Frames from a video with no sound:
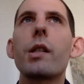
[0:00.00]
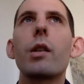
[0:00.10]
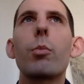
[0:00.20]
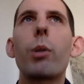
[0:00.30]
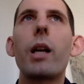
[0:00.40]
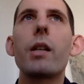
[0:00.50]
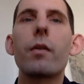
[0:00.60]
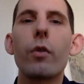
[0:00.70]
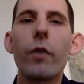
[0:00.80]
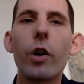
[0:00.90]
in a place
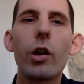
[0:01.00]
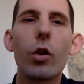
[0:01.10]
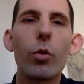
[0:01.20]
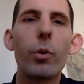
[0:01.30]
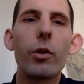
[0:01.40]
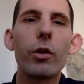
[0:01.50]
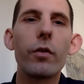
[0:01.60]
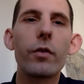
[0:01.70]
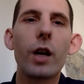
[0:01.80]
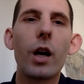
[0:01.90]
for a very long period
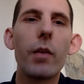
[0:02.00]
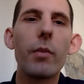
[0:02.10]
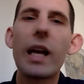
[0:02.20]
of time,